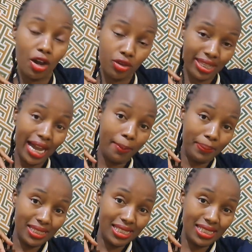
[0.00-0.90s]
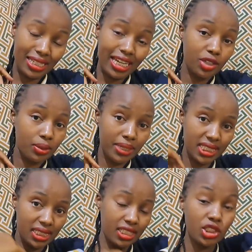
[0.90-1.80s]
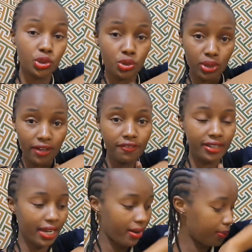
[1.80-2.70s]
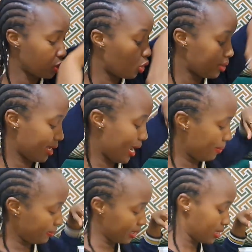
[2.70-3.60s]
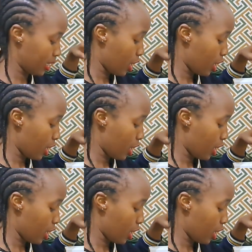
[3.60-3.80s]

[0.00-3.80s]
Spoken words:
on the armpits. Can you imagine? She used to have flare-ups on the armpits.